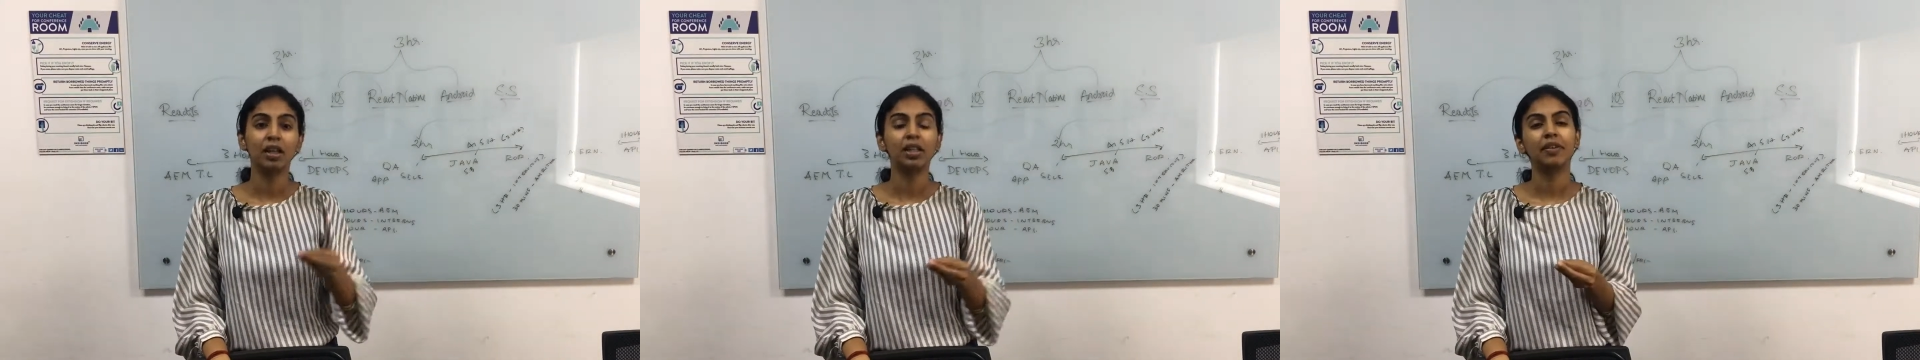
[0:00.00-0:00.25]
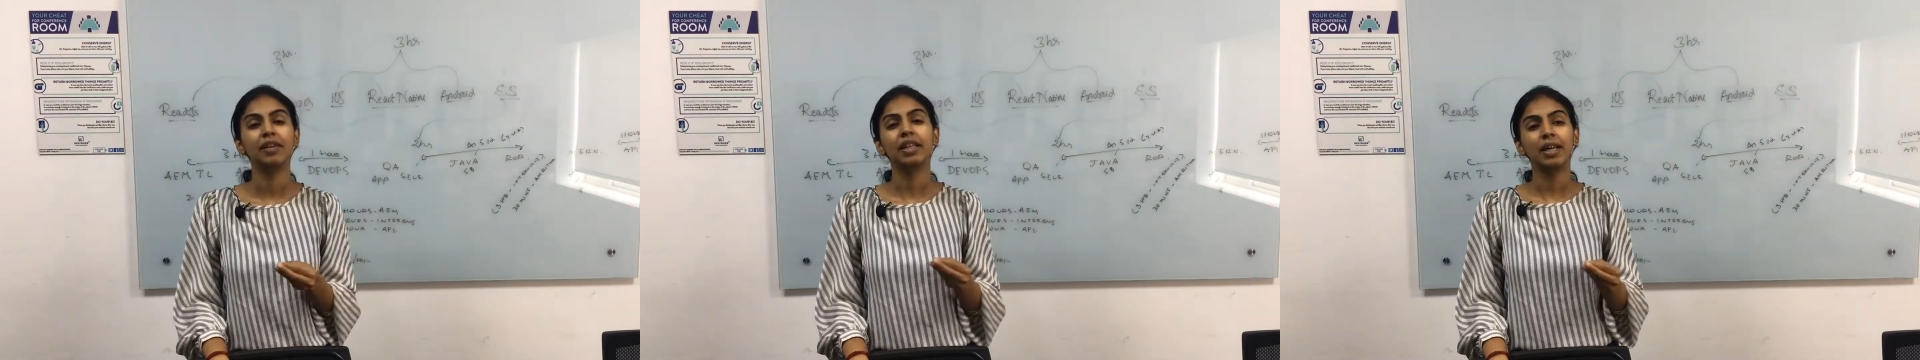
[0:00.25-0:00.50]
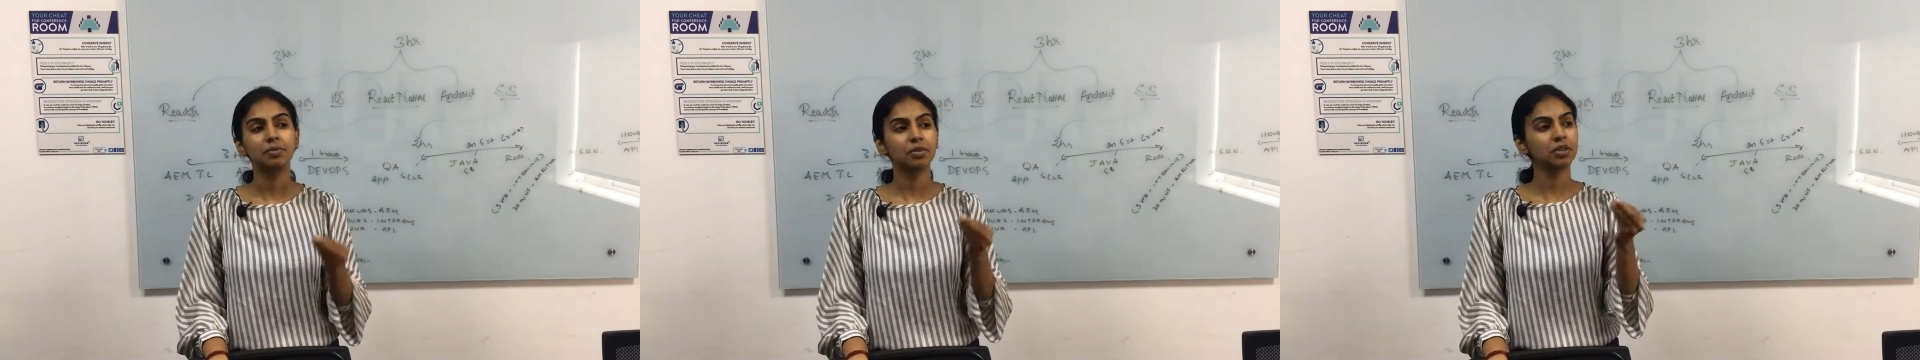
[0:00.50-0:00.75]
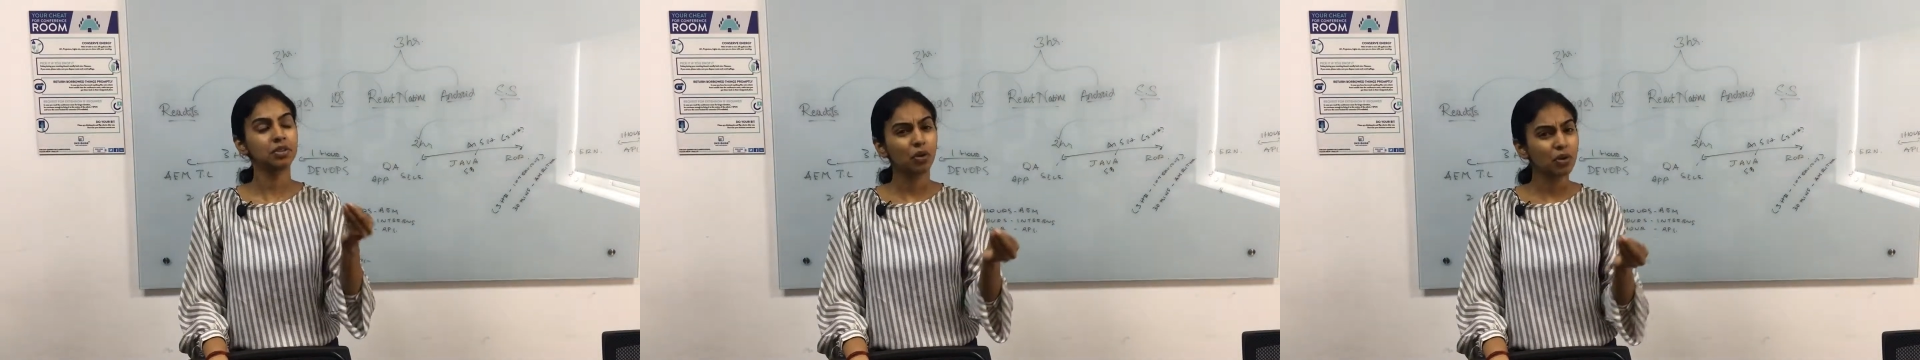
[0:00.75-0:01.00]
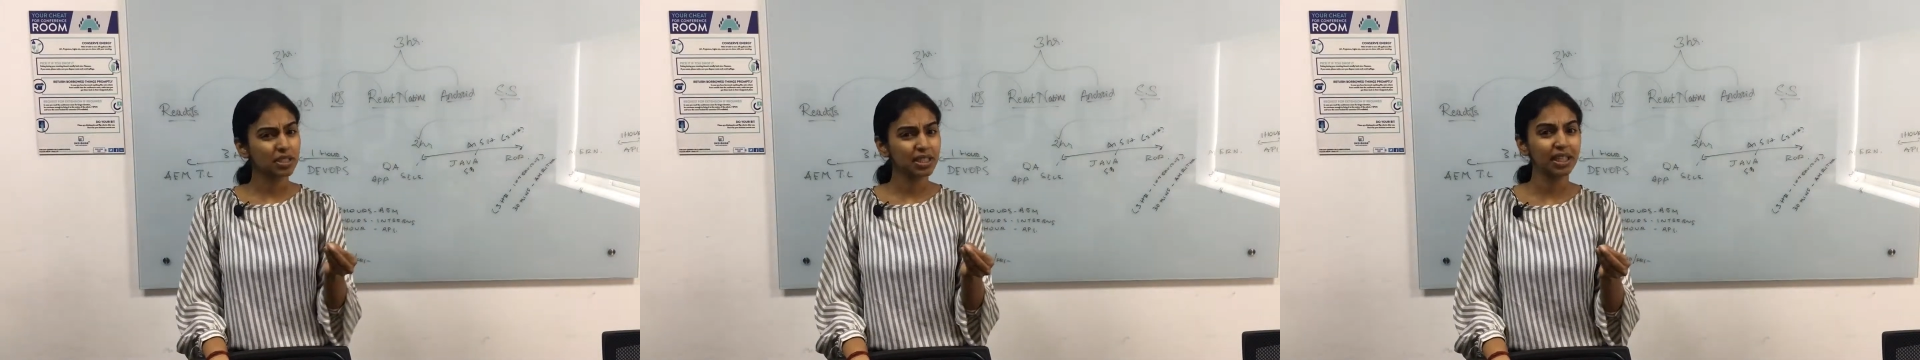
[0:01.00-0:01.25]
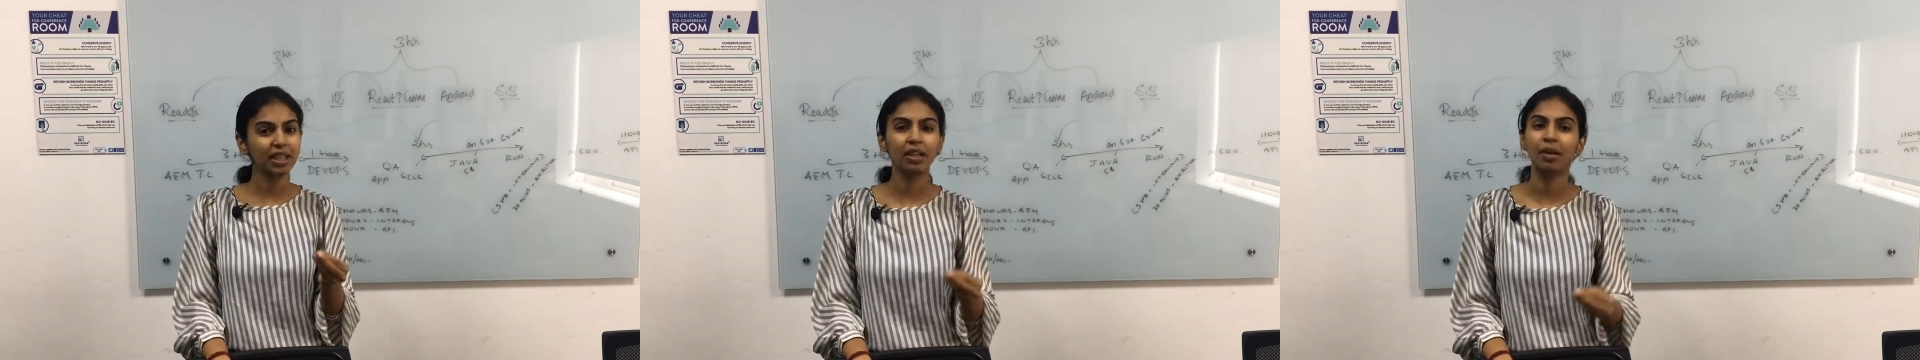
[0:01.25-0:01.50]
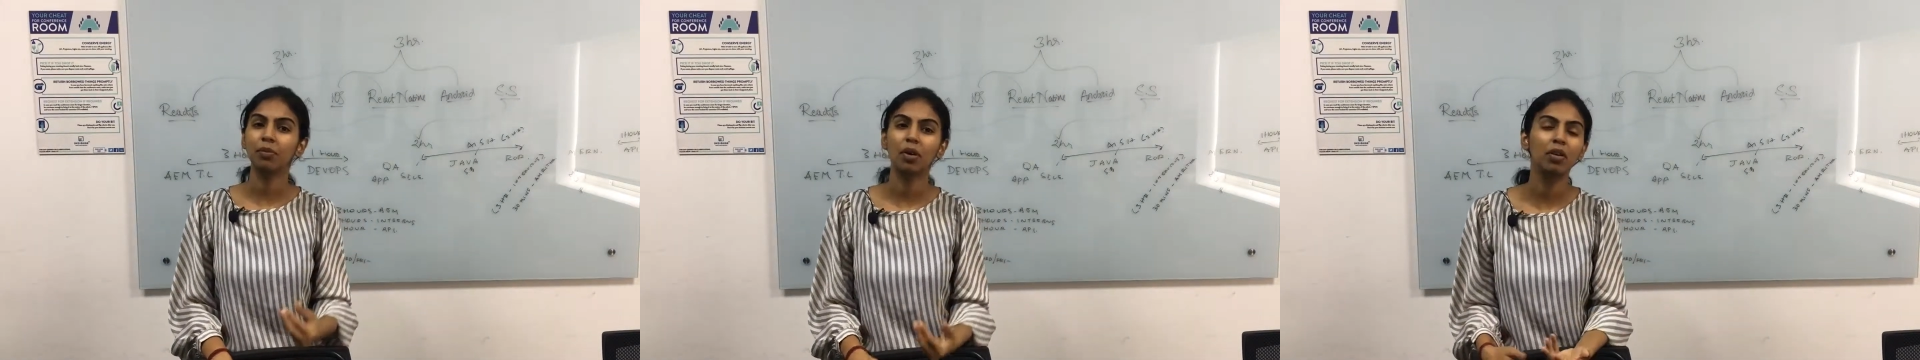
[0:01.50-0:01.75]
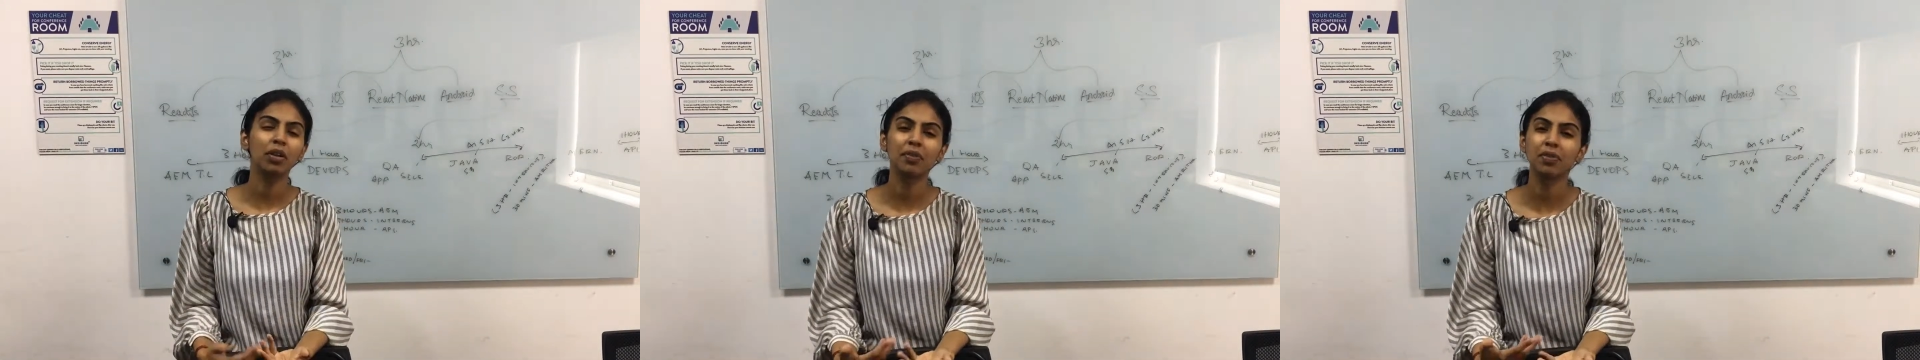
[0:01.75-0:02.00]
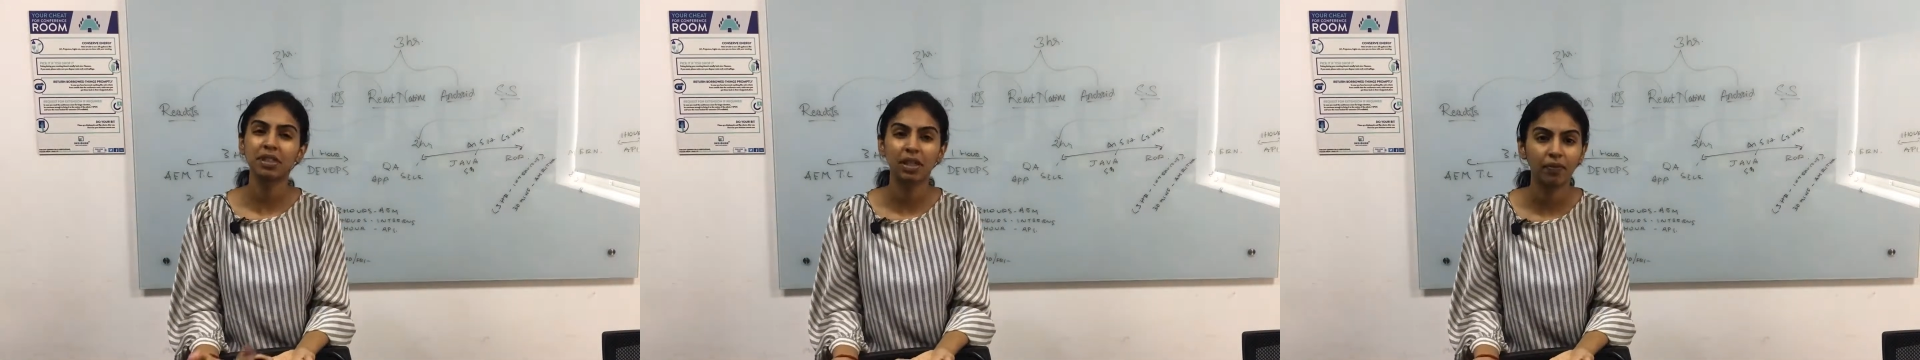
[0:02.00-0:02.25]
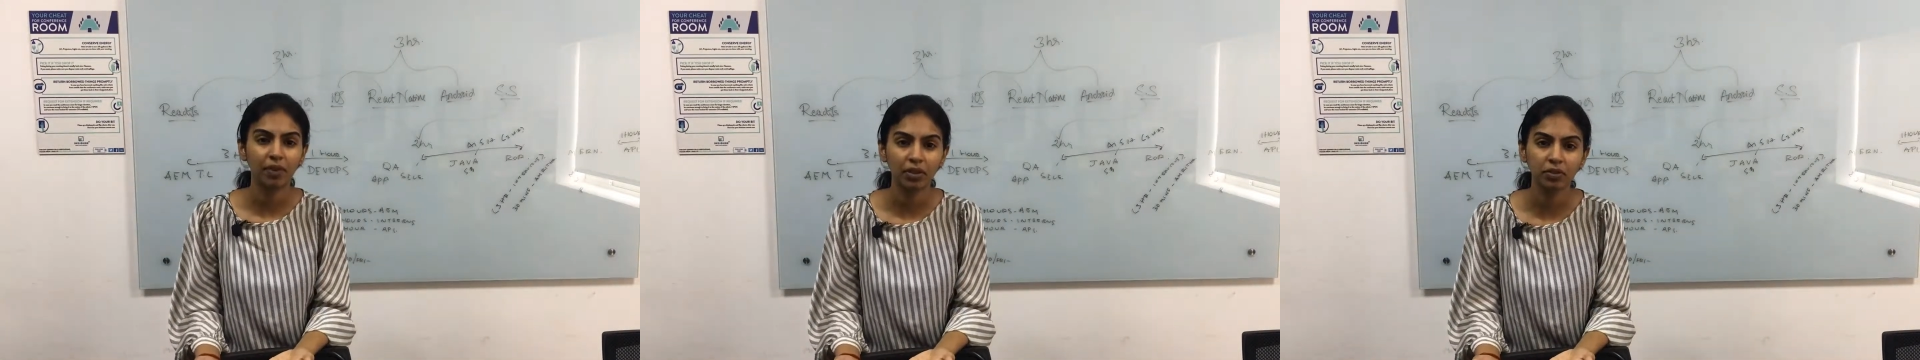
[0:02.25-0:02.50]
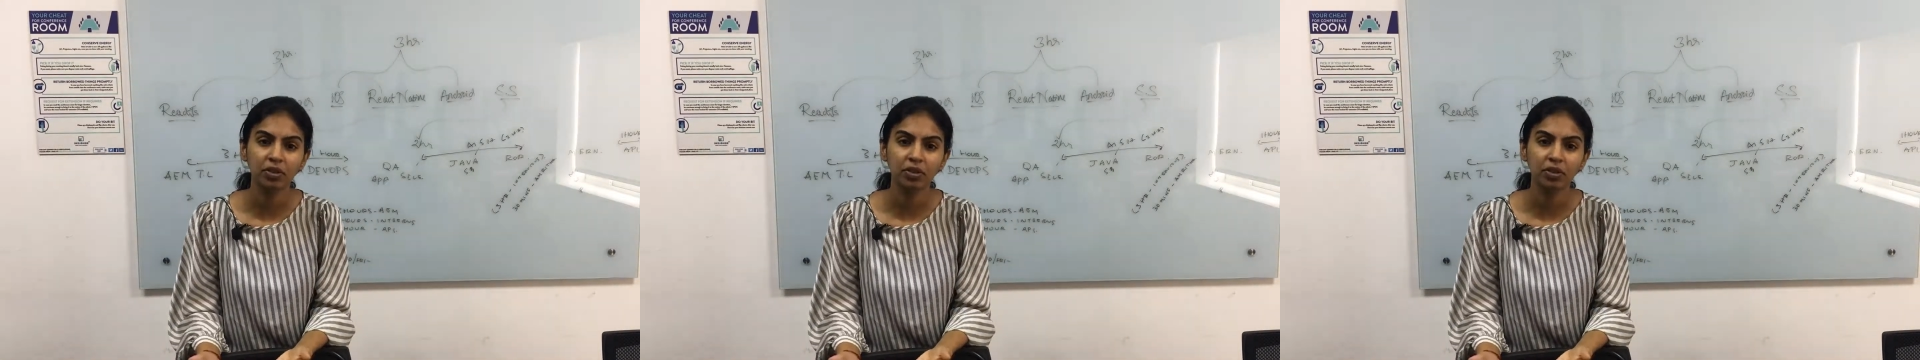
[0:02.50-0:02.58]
When it comes to sourcing, I'm not looking for someone